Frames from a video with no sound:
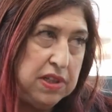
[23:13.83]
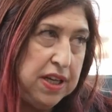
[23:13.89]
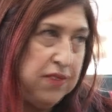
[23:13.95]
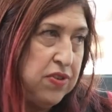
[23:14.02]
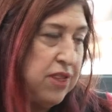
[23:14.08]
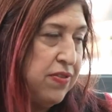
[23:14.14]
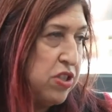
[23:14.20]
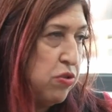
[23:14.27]

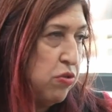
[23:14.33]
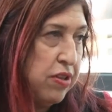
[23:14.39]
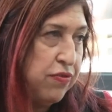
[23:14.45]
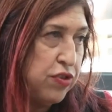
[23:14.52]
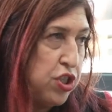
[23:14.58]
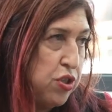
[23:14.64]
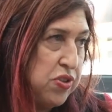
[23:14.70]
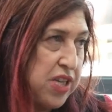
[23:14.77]
even if it's
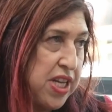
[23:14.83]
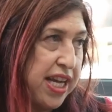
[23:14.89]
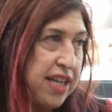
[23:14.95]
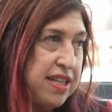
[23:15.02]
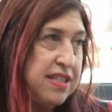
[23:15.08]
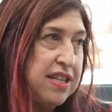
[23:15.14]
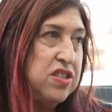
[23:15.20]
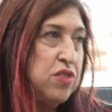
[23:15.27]
only for two
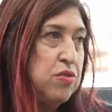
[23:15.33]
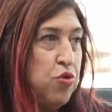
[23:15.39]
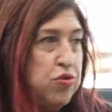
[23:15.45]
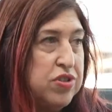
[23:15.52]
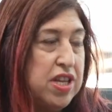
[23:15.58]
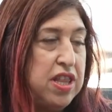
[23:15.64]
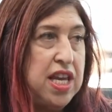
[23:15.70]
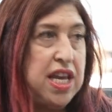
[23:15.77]
seconds, because they're yeah.
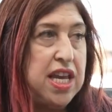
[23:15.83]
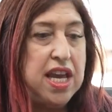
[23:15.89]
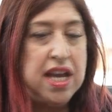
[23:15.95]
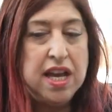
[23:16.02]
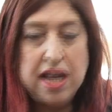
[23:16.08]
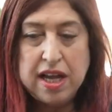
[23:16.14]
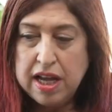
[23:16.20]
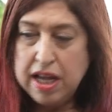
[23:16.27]
mostly
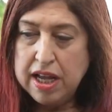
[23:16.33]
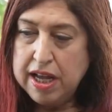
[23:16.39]
thinking.